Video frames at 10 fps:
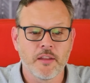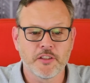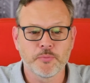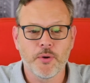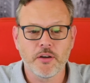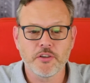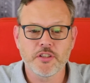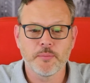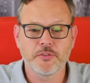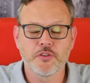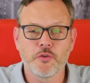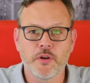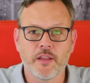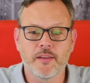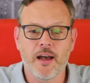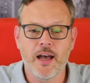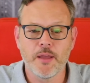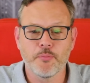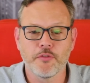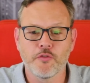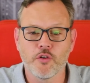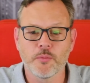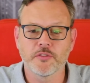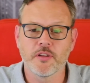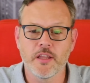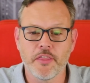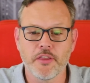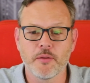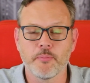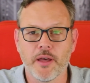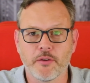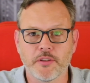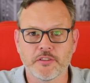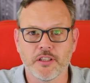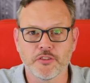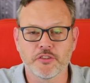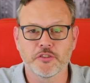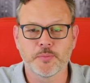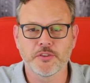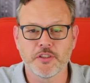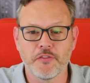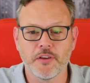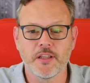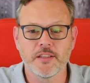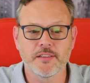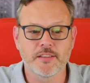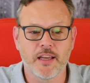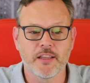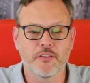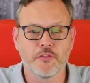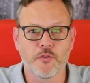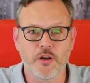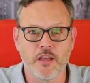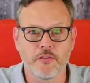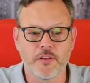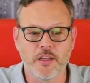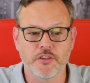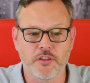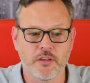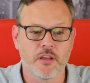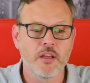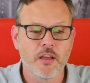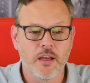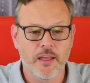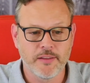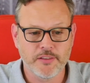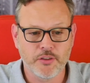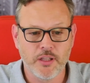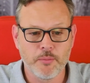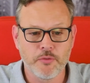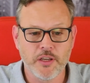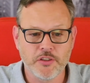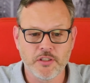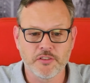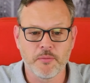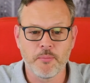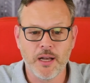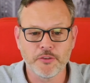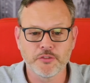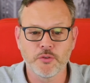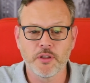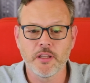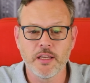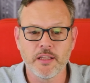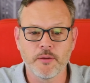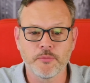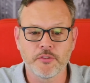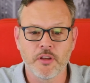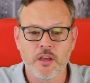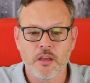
This partnership is to create high-performance lithium battery cells specifically designed for aviation. And this collaboration is a milestone in Lilium's